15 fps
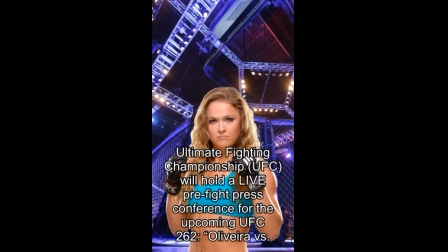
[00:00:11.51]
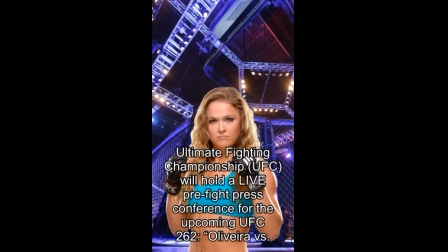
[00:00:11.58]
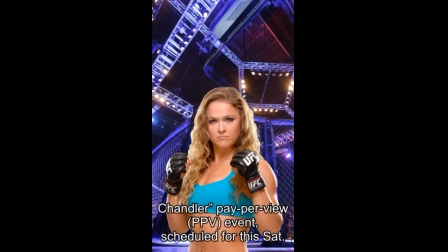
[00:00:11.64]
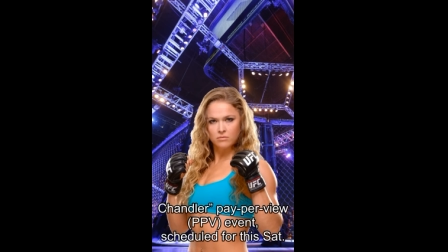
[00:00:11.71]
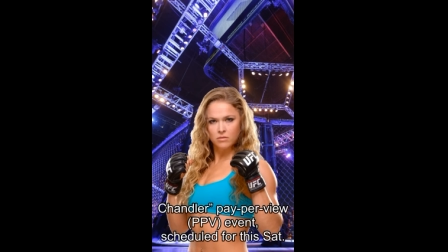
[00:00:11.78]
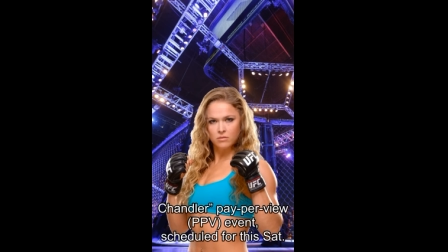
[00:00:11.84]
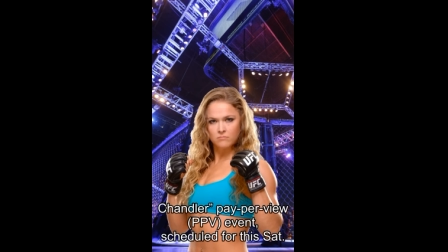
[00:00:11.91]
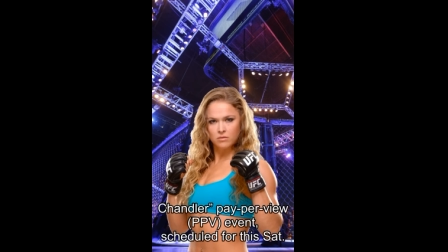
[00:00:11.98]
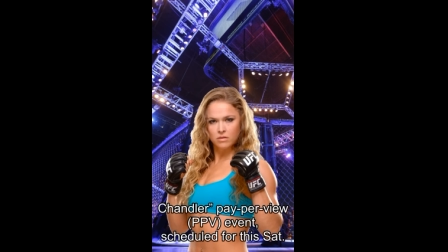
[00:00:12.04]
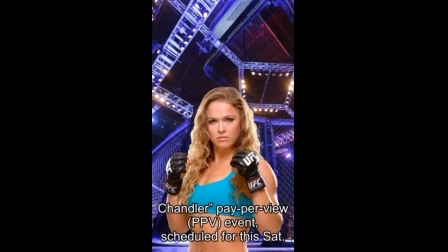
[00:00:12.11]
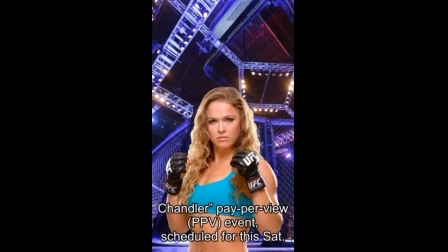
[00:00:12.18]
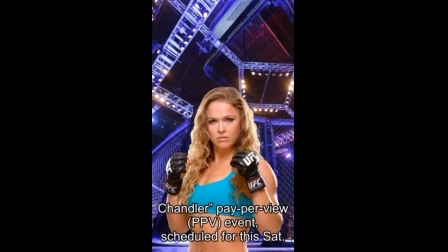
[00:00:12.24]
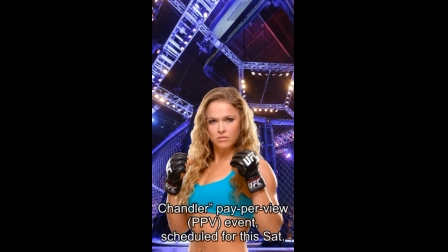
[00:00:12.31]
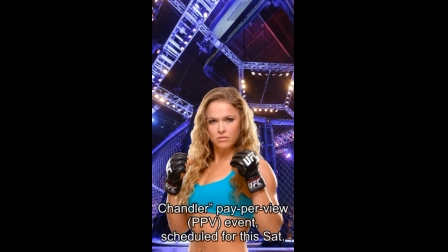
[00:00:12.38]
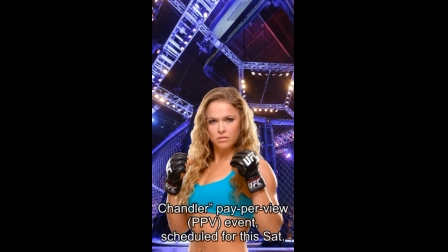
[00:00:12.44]
Chandler
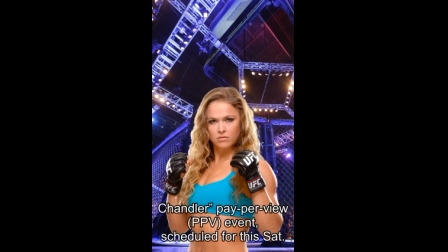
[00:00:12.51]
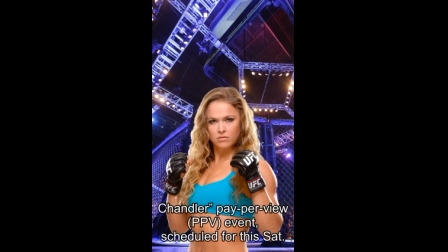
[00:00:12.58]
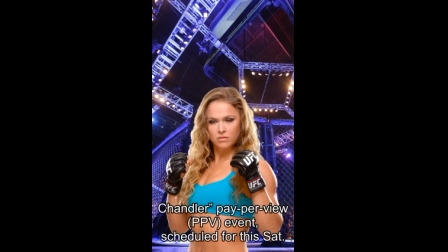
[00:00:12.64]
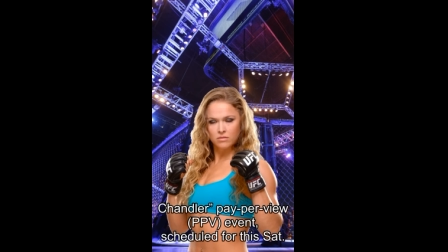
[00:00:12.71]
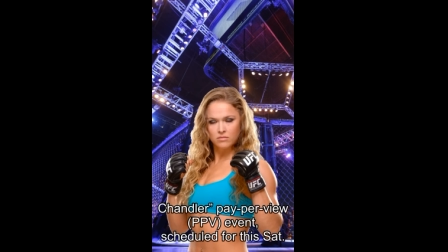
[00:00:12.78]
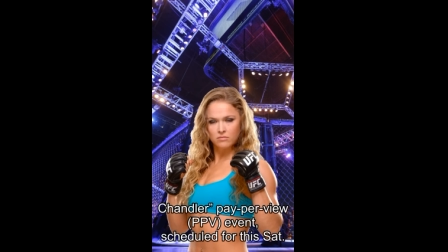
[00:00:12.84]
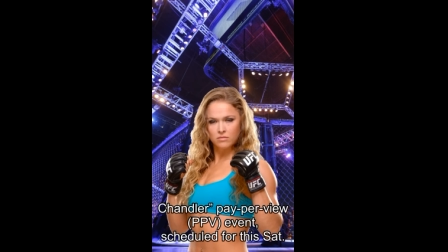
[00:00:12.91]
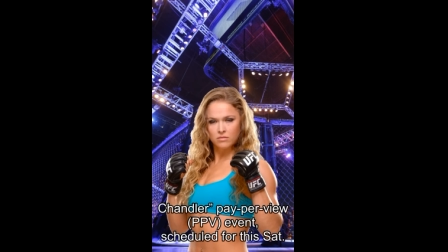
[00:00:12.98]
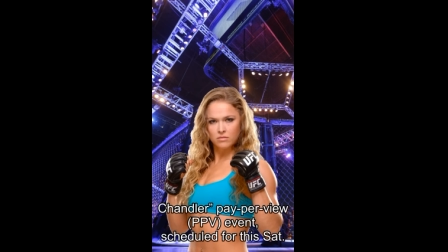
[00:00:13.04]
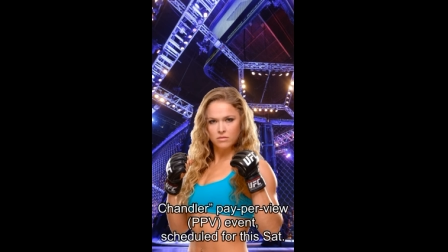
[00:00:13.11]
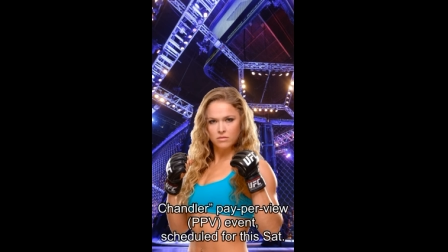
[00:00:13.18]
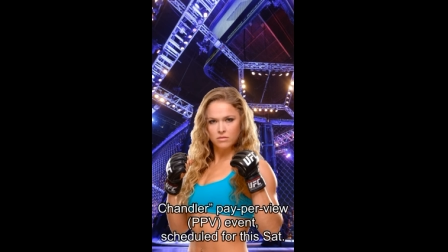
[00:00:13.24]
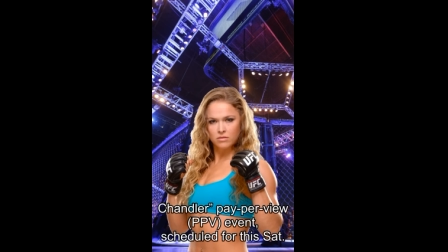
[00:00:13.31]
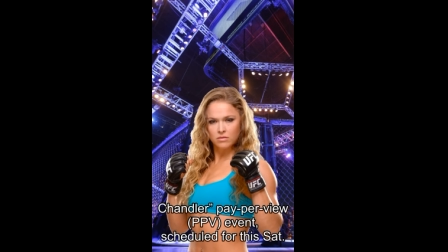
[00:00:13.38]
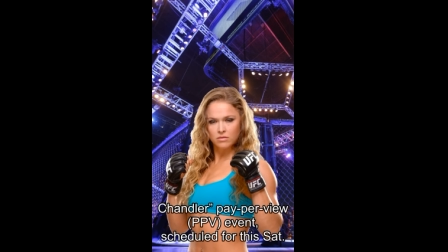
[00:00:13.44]
pay-per-view
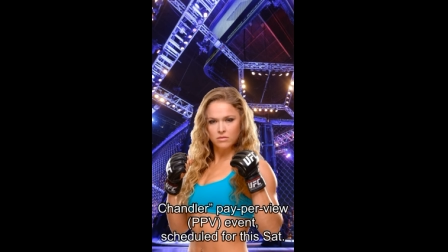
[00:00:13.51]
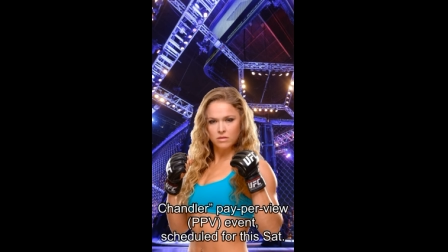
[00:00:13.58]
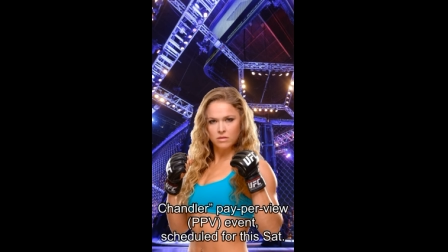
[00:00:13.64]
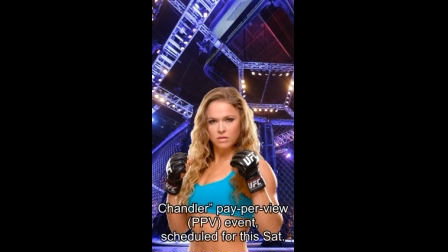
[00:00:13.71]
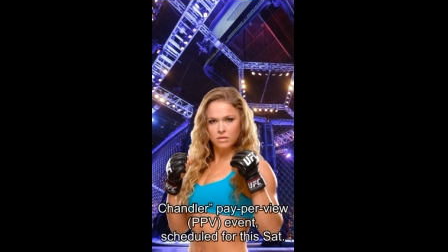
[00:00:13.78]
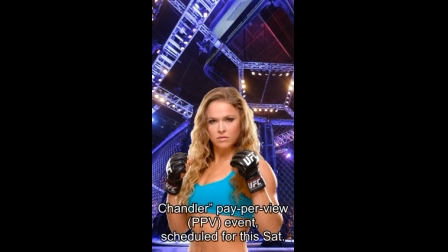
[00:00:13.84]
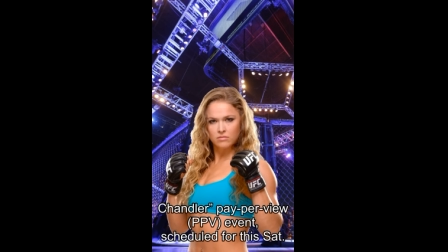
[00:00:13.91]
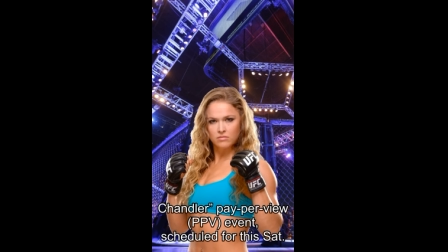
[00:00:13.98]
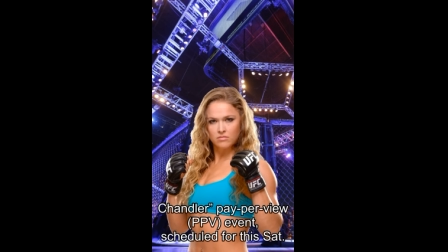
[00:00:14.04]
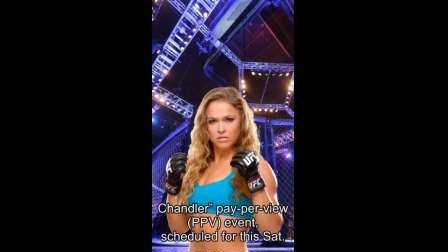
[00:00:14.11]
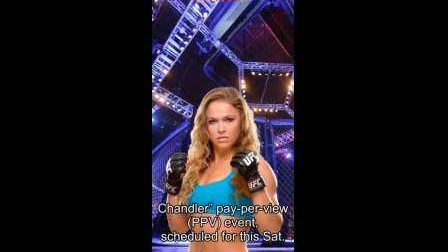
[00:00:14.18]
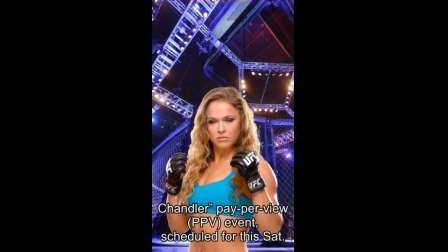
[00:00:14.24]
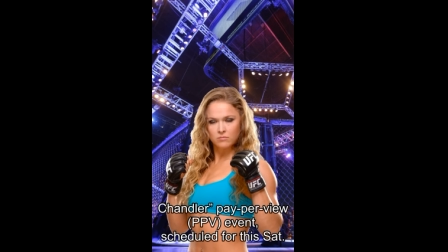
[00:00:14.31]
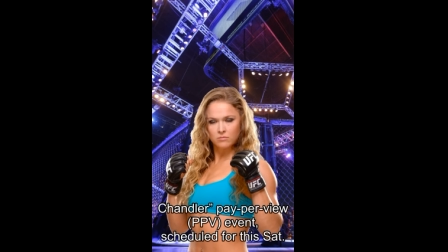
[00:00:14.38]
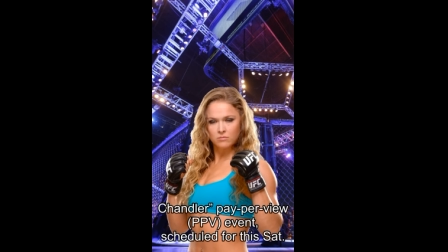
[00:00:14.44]
PPV event,
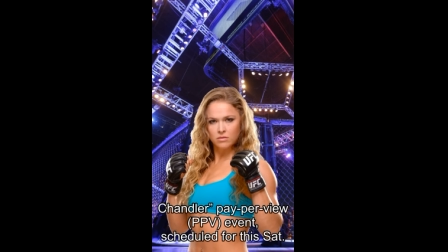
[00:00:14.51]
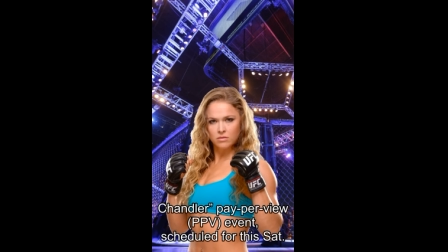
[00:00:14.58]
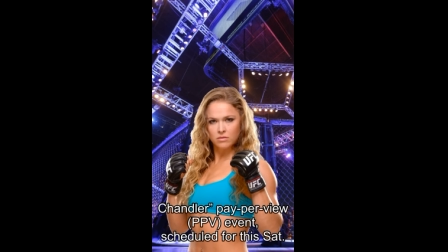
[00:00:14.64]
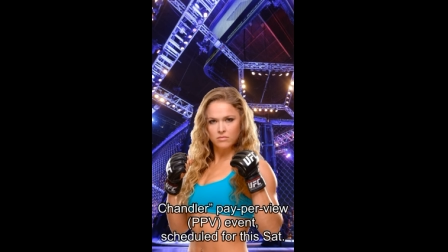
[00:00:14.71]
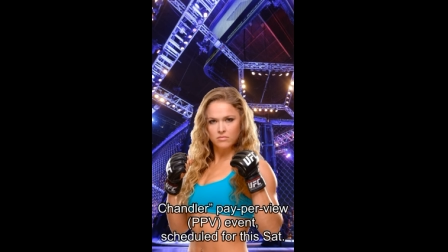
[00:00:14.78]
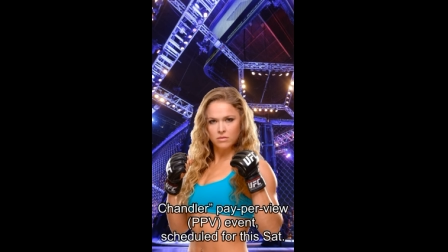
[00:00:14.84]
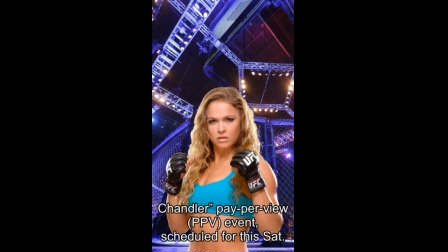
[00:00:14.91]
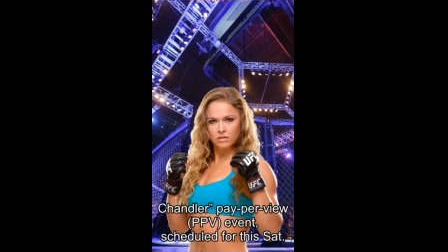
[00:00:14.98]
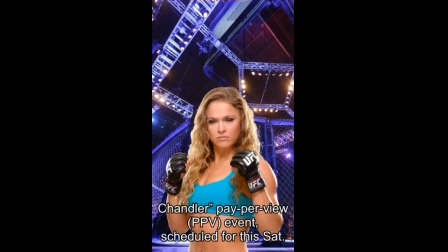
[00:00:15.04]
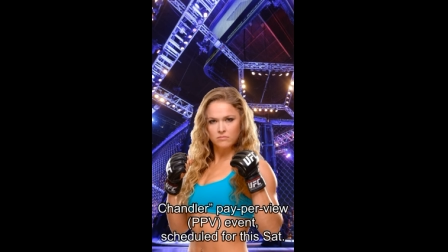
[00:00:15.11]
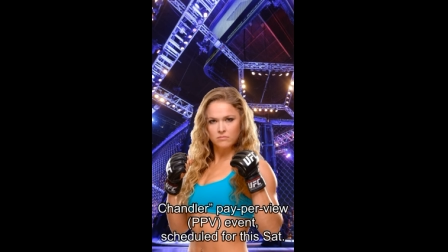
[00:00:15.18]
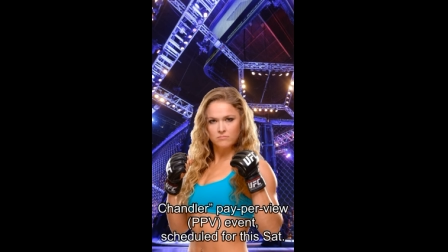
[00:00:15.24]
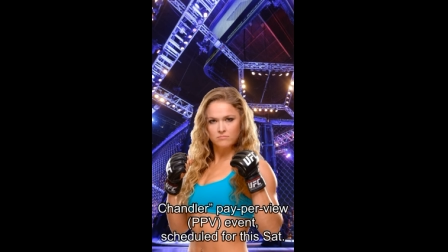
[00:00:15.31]
scheduled for this Sat.